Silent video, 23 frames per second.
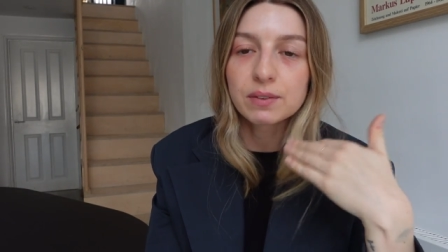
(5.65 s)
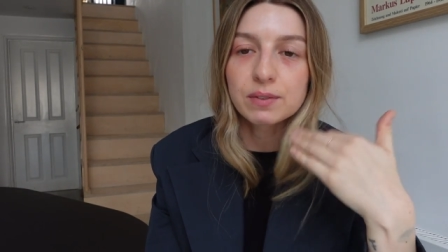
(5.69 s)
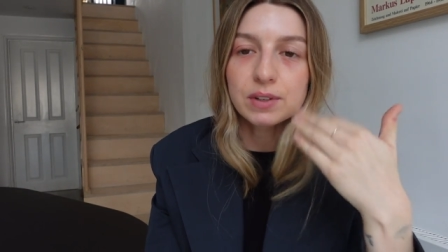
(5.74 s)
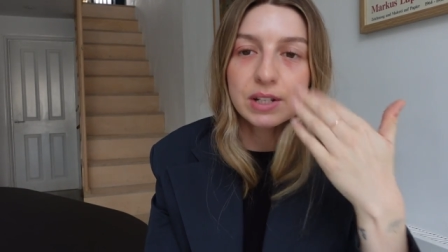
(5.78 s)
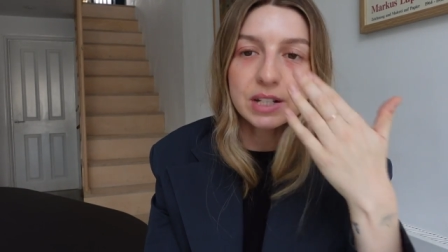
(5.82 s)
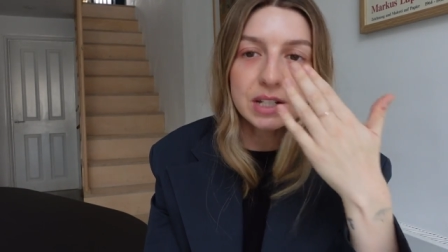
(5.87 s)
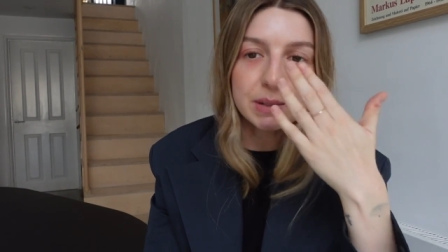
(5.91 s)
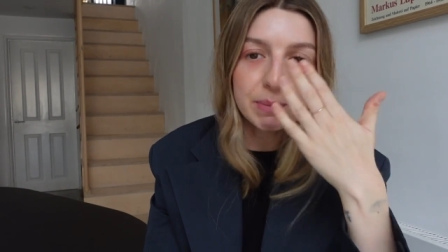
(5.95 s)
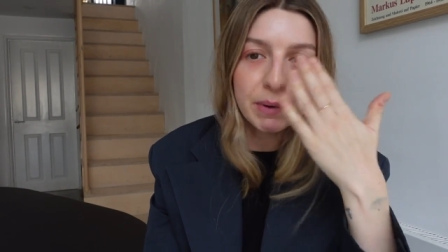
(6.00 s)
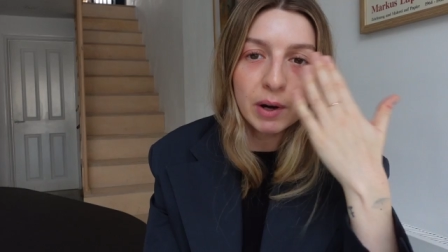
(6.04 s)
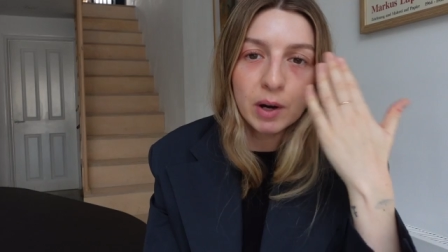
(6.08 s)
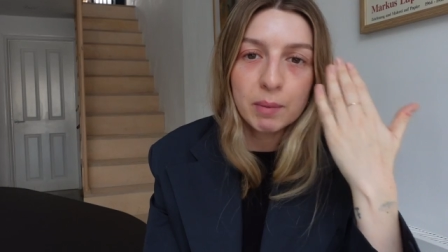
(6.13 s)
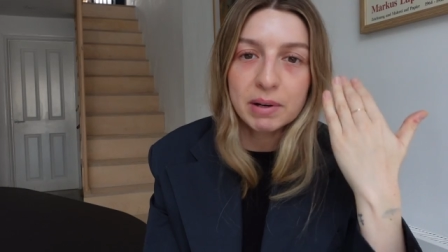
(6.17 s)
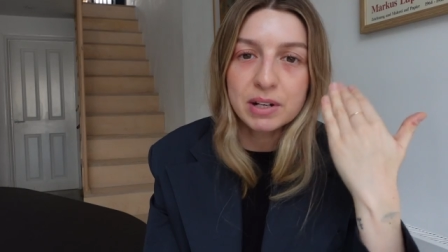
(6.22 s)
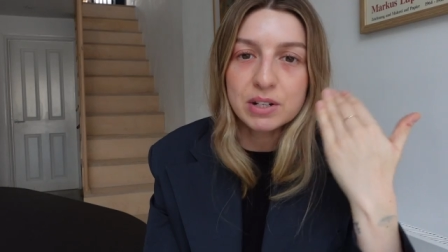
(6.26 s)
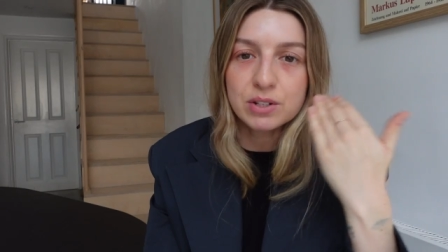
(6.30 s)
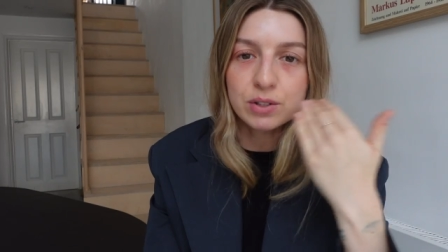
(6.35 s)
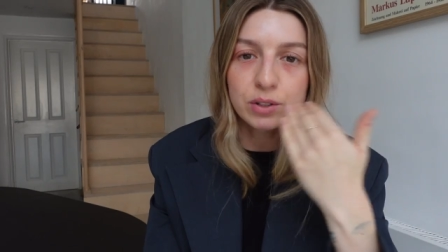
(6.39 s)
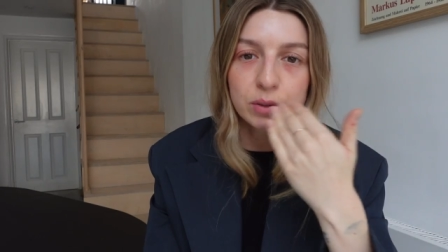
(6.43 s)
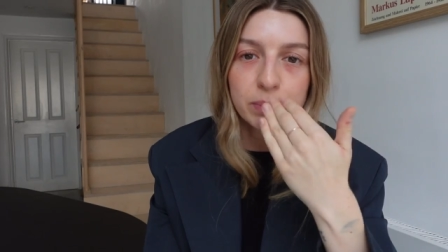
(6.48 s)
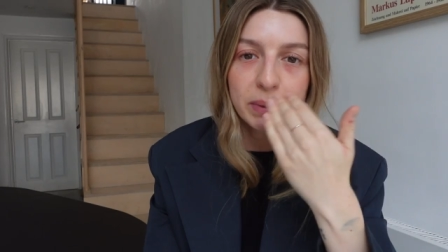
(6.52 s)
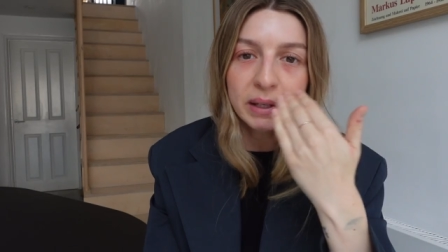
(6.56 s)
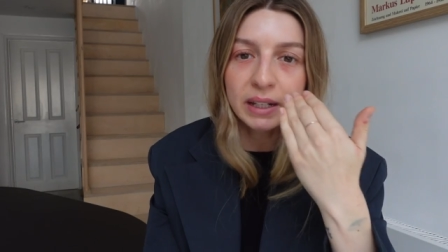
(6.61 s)
of
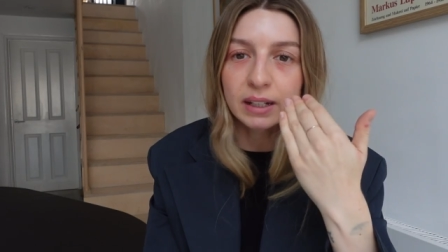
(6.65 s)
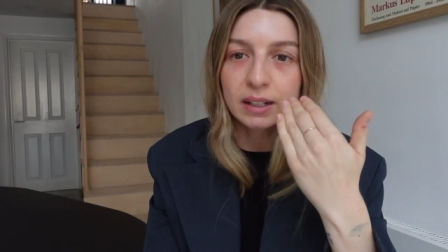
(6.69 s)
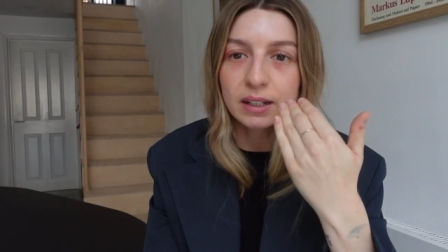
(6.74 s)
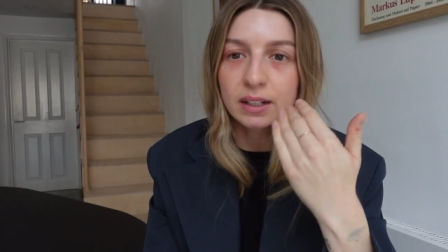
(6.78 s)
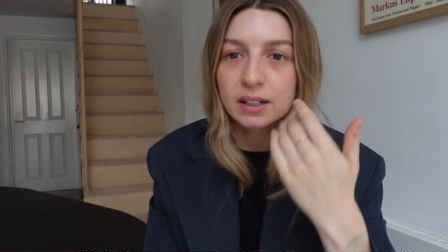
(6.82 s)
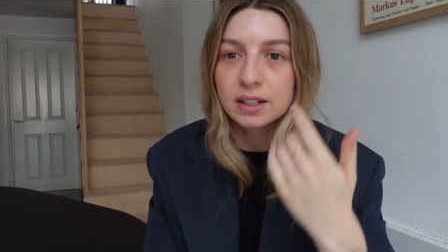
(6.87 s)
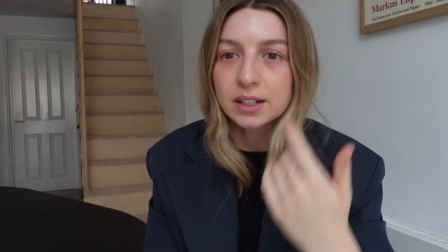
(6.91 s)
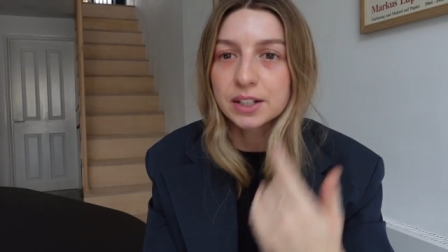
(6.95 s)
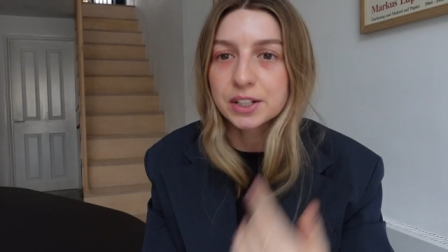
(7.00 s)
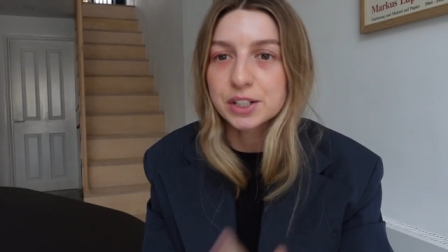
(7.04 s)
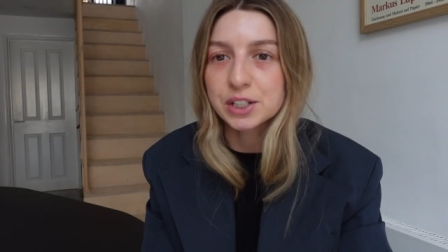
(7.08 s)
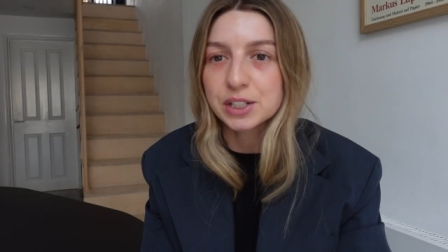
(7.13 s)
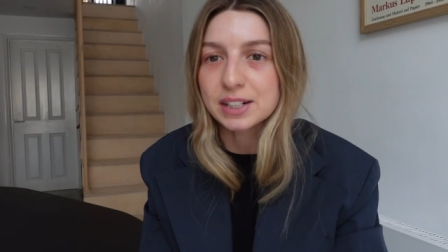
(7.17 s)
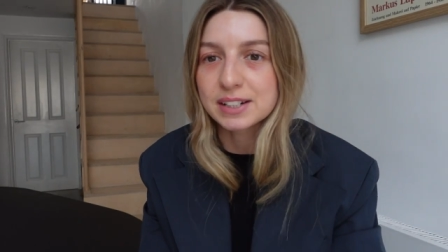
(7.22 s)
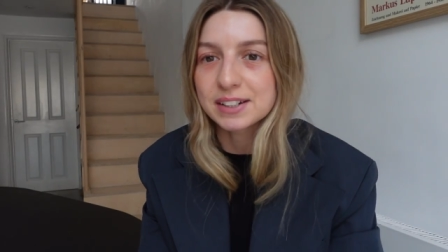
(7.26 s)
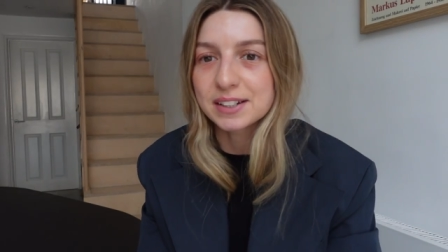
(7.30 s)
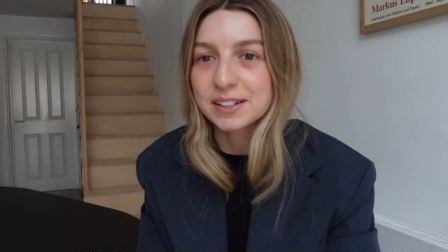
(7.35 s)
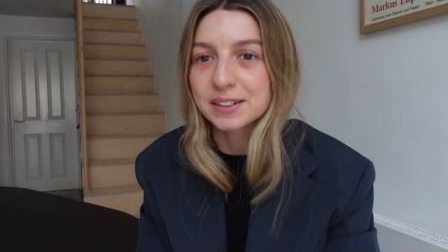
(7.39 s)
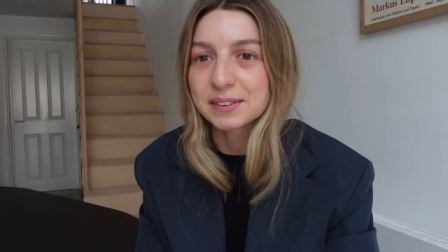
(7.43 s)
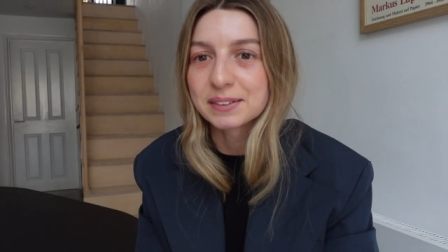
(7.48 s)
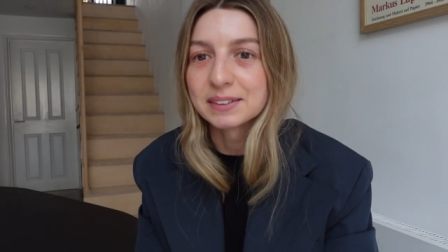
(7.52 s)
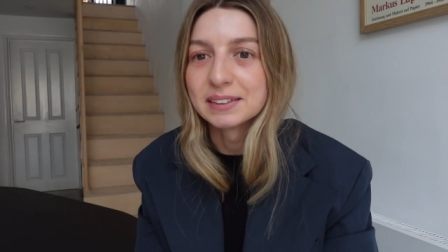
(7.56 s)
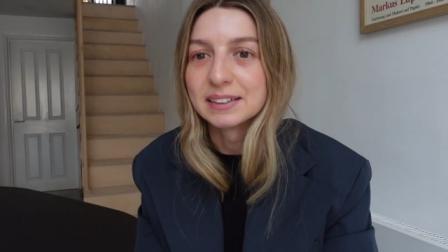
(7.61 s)
experimental pink
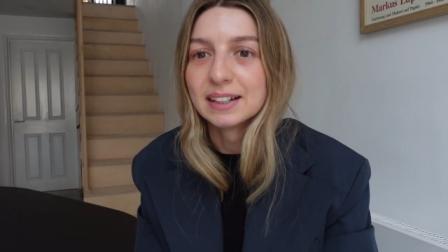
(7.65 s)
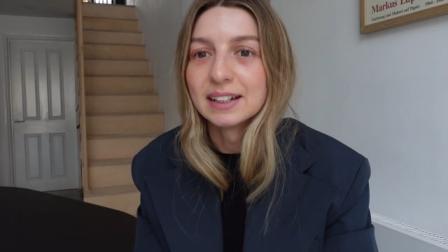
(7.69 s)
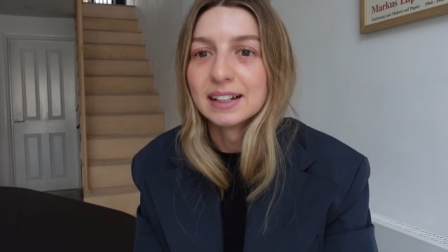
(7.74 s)
eyeshadow.